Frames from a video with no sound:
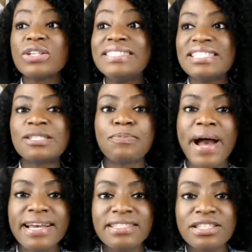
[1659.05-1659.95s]

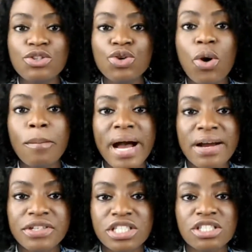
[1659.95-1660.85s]
despising your
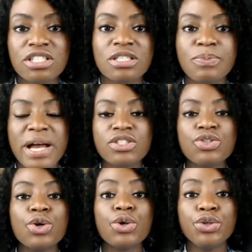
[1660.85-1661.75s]
marriage and
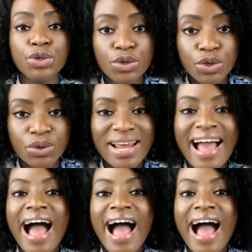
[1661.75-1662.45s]
despising your union,